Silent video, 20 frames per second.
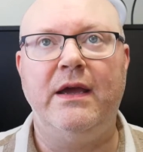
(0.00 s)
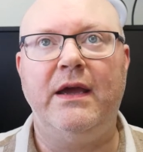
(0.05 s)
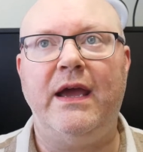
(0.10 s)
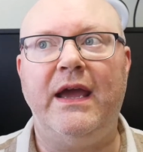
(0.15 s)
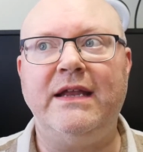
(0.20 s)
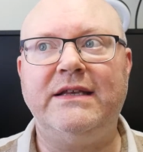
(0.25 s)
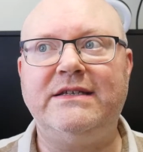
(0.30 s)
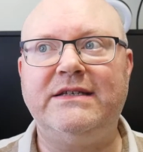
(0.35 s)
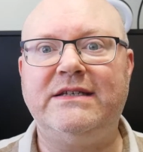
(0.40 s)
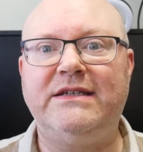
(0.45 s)

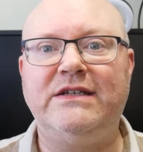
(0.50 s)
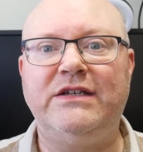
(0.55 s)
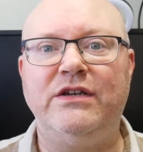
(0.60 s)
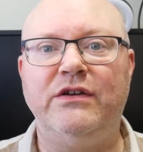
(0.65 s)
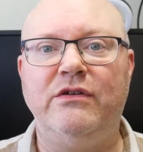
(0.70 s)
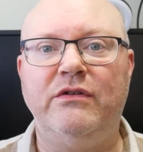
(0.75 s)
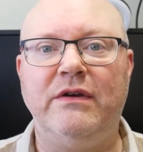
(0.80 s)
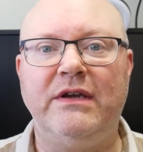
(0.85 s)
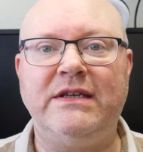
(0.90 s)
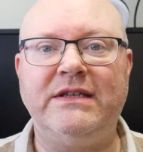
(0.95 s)
It's
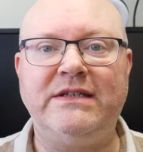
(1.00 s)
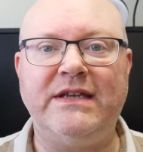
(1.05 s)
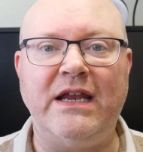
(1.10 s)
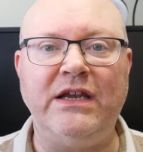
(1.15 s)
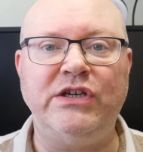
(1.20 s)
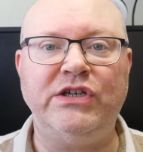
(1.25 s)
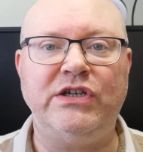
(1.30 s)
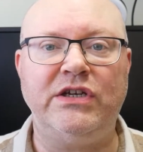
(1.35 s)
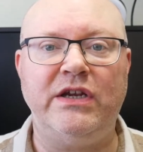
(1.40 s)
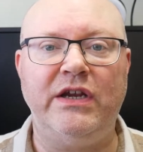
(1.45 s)
to
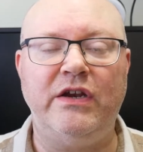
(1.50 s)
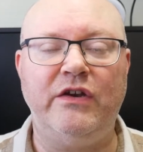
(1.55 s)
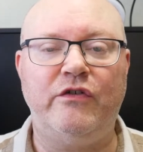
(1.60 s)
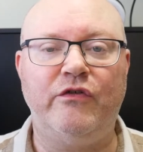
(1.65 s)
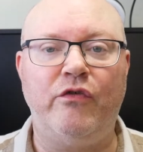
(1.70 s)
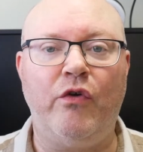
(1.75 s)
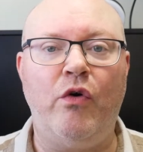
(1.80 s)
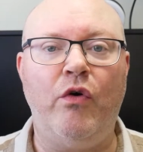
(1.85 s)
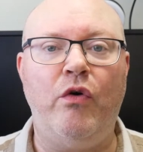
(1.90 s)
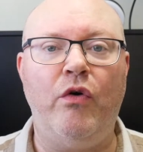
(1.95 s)
essentially
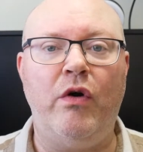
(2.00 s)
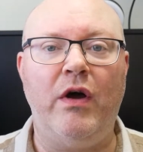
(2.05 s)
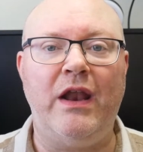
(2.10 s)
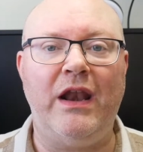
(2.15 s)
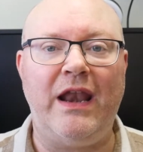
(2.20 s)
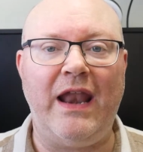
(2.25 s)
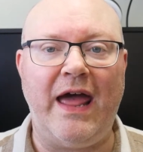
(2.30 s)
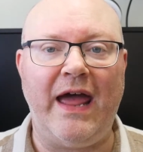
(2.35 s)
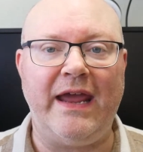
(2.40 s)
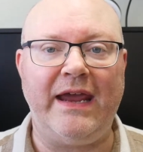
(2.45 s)
draw a
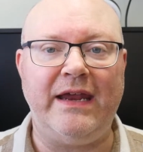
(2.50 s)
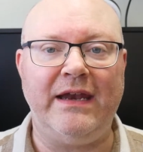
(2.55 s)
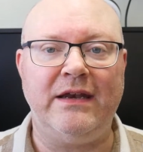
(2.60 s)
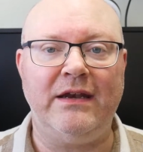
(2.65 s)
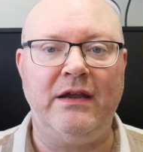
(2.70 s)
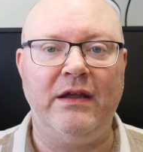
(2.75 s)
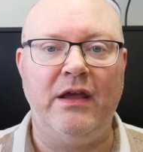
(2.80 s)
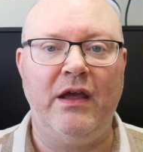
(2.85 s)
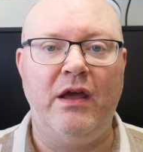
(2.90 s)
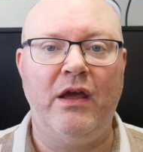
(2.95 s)

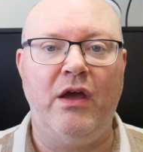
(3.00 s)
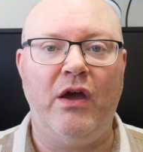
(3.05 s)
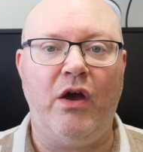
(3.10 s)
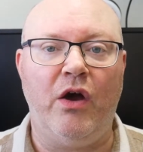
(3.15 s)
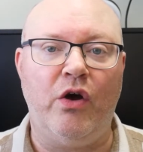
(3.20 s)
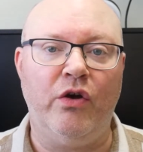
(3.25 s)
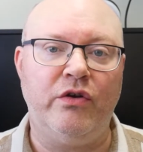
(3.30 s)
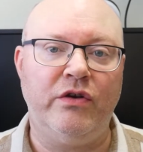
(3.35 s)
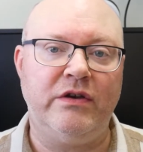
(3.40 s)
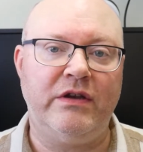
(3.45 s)
line
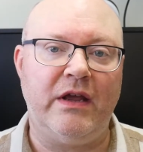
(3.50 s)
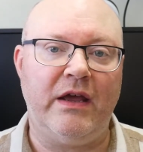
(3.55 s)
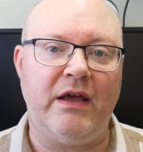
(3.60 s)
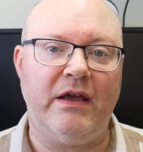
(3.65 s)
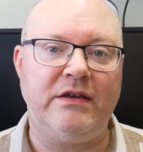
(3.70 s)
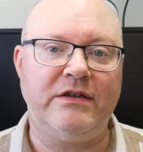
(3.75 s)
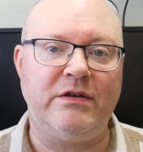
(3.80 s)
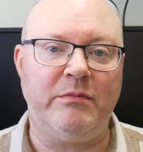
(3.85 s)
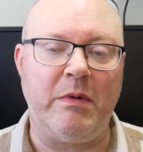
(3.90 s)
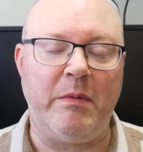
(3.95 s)
under
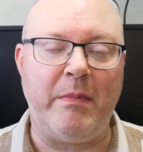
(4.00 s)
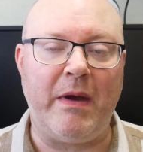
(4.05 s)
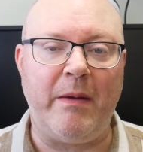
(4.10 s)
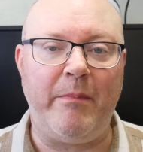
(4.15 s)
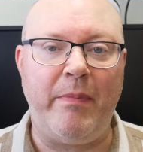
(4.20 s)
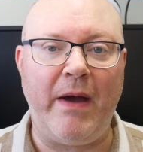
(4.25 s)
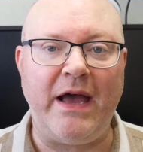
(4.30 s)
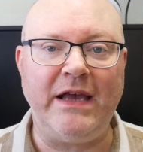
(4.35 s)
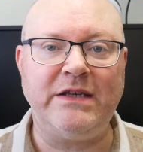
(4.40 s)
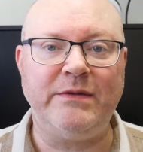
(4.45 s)
some of my
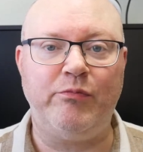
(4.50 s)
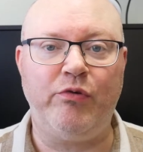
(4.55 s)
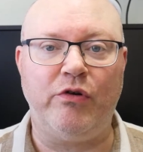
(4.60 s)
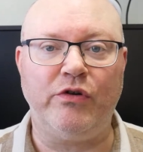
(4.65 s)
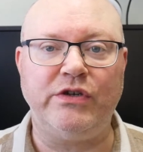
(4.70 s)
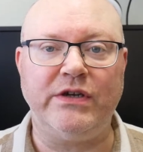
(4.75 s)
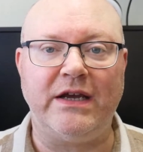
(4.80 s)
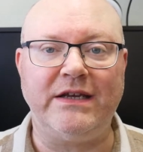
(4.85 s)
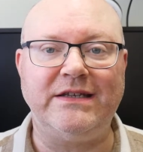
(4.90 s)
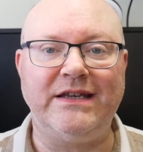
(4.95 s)
past
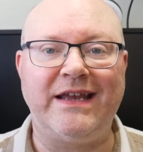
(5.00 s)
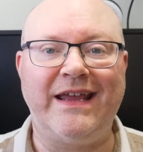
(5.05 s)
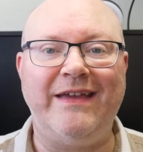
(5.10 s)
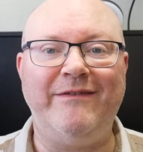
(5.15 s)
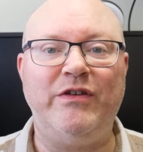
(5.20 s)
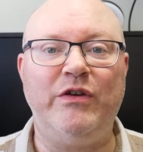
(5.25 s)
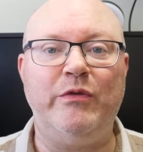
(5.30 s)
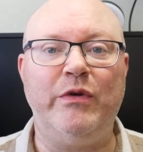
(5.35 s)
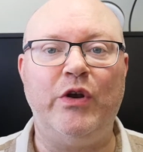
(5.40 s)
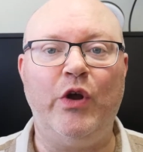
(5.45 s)
projects and give
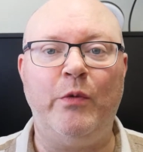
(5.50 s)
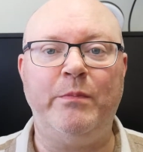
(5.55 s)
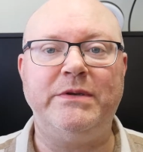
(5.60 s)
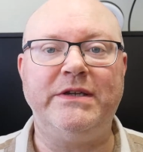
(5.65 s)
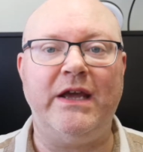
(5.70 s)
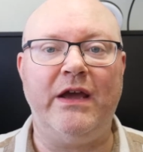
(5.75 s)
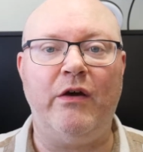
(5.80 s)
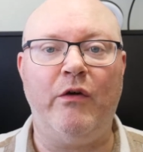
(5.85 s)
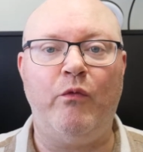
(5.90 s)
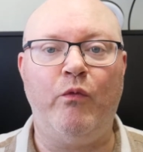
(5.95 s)
you an
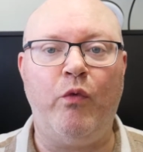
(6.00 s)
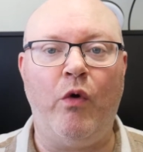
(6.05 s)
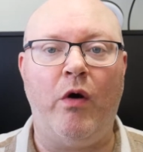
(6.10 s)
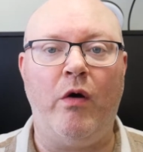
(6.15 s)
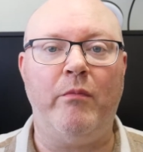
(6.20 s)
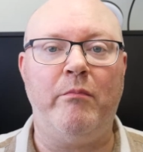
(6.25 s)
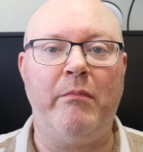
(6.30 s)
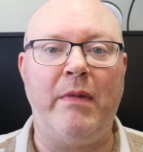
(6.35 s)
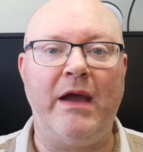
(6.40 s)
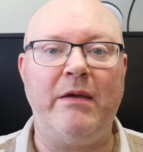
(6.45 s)
update of
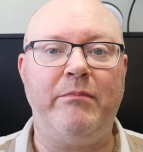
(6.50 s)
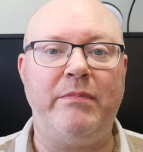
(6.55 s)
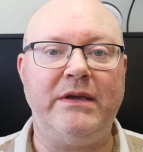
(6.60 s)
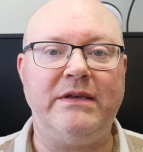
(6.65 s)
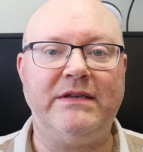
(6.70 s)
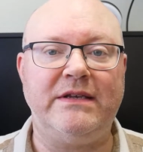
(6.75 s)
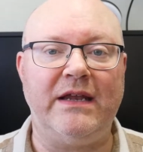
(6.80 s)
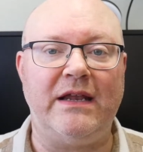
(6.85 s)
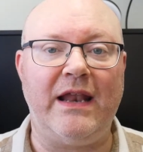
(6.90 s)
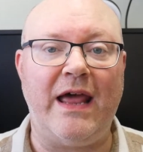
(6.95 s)
what might be
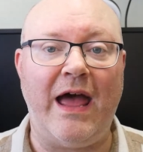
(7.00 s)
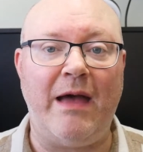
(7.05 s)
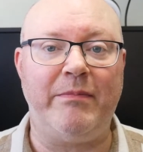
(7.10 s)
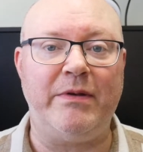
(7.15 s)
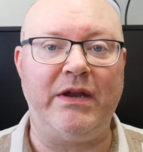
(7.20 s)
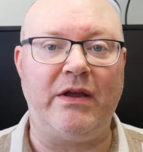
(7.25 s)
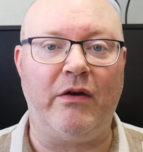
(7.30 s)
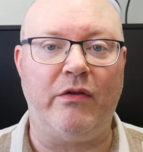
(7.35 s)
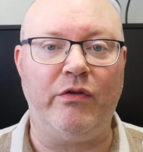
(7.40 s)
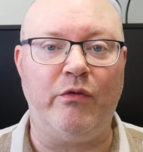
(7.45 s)
still
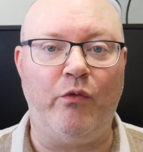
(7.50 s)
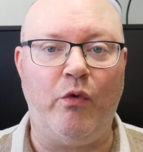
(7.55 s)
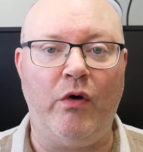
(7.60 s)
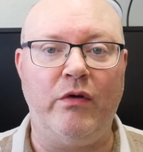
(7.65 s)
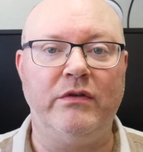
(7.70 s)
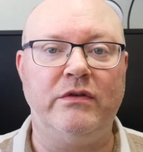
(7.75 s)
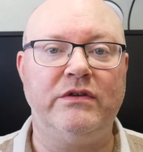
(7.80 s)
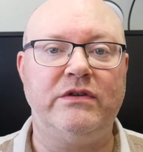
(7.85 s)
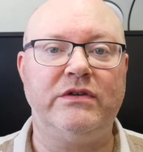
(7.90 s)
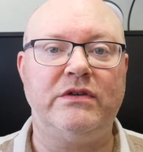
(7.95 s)
happening on the
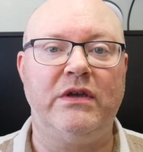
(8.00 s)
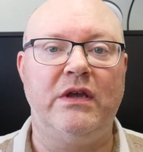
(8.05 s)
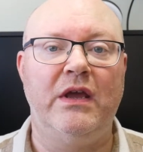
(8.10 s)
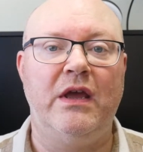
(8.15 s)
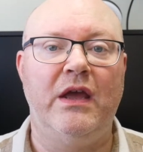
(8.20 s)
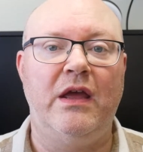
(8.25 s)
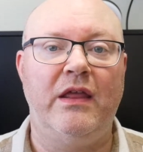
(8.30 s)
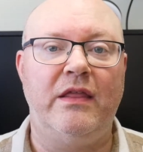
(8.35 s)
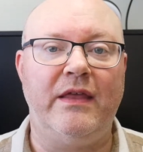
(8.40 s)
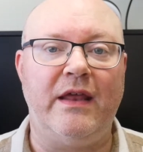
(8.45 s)
ones
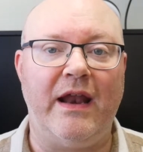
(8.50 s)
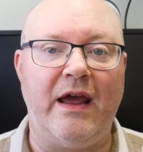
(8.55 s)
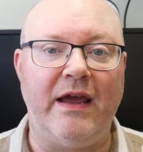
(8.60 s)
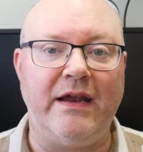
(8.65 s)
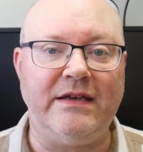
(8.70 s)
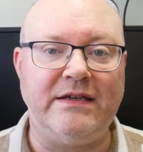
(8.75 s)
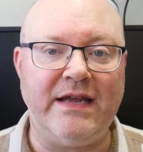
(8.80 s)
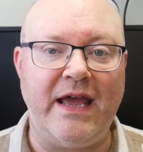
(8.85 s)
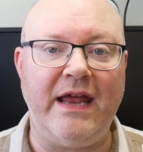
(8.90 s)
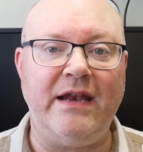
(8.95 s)
that I
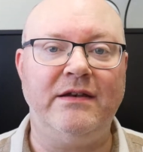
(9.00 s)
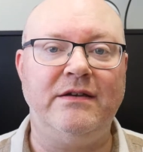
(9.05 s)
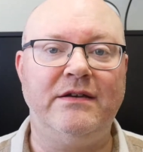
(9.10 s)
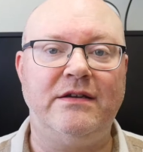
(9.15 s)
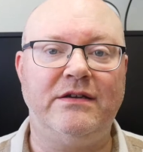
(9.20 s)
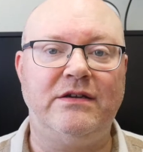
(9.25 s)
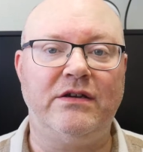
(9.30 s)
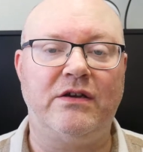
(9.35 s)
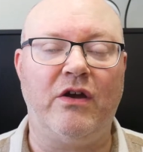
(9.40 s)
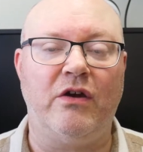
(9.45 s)
intend
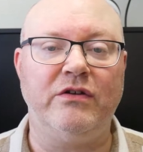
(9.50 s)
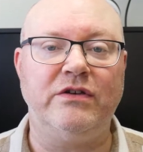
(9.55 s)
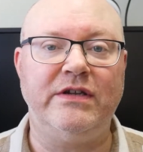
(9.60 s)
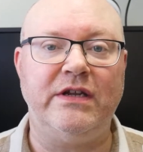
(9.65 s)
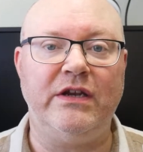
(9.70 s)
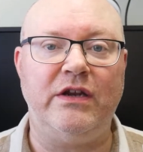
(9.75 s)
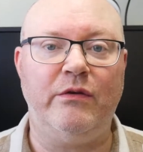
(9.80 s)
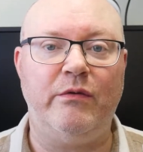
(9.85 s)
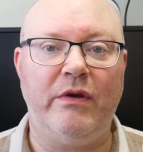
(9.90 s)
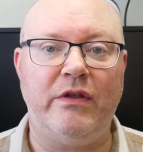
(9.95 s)
to
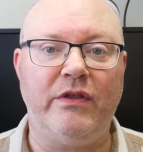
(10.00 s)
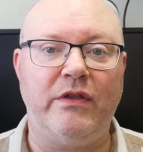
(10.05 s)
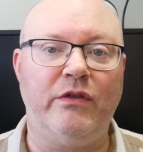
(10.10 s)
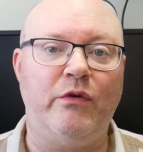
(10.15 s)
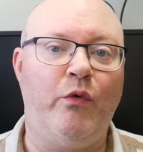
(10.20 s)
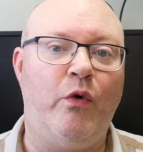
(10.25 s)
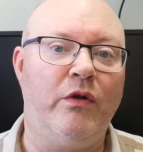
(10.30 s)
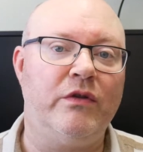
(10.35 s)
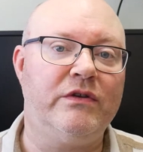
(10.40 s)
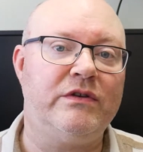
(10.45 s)
continue with and the
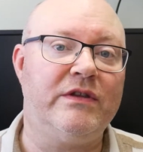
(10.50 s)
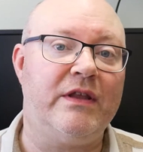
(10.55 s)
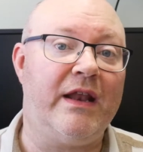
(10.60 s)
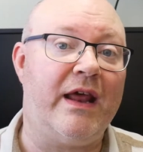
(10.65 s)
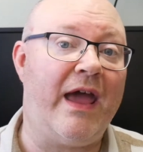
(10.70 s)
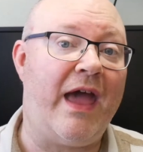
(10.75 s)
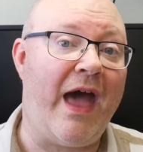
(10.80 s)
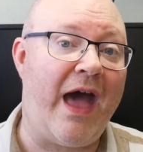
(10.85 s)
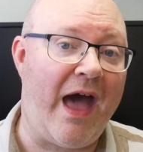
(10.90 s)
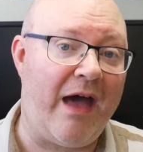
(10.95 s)
ones that I
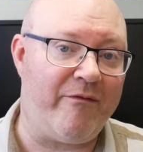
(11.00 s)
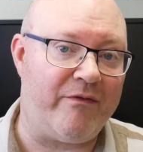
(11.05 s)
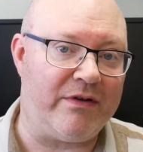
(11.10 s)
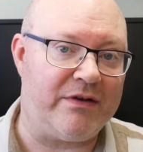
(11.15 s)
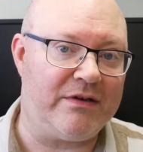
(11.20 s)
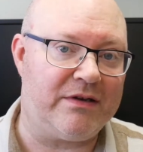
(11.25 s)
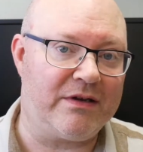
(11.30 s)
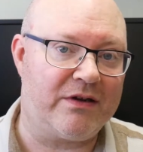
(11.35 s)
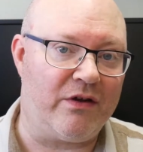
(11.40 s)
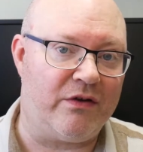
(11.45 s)

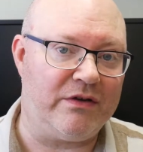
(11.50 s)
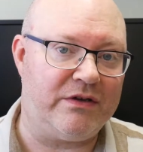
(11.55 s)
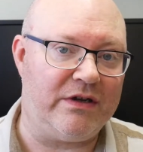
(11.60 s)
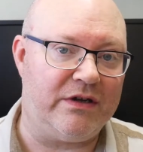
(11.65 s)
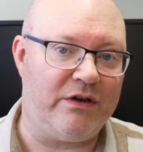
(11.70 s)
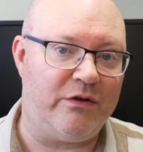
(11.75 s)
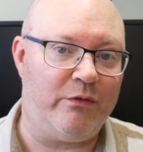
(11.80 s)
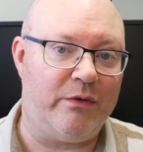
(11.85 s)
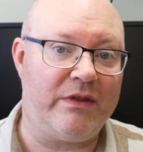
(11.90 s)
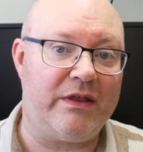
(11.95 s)
haven't
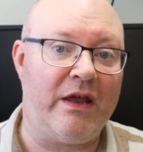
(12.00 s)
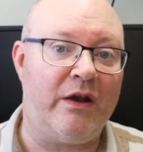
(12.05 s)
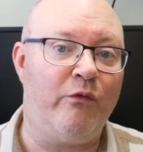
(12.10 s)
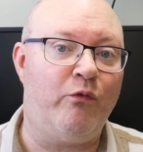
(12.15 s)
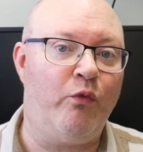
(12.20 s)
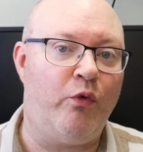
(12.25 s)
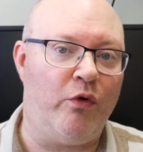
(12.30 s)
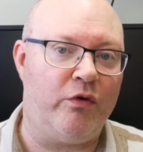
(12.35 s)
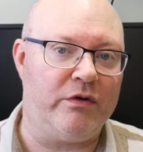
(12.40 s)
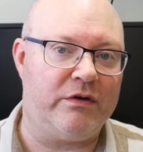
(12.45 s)
continued with
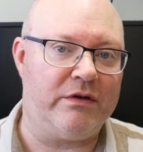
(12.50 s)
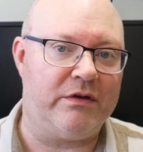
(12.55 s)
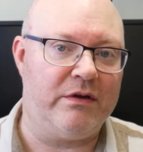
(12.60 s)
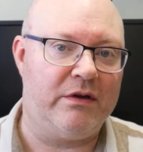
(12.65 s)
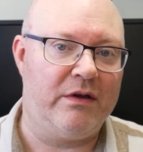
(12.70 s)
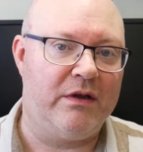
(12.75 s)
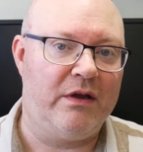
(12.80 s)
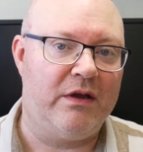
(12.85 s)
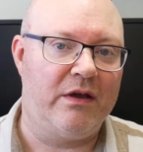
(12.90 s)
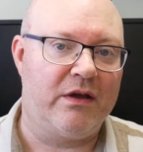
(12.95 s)
and won't
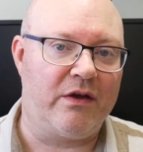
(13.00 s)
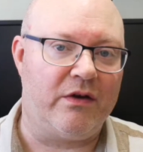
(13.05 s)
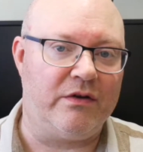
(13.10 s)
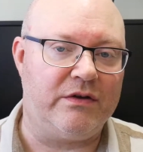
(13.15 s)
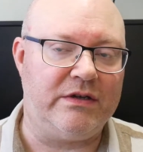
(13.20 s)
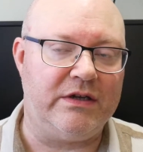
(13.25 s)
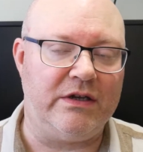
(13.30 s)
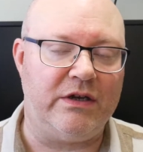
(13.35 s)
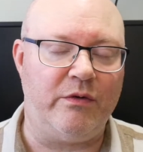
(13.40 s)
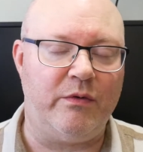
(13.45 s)

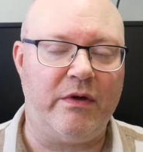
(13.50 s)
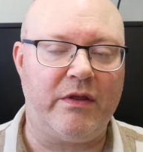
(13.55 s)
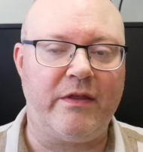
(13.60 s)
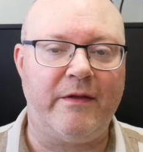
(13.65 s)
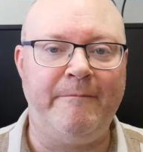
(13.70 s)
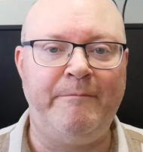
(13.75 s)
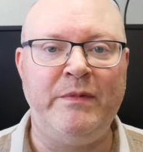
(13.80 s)
continue with.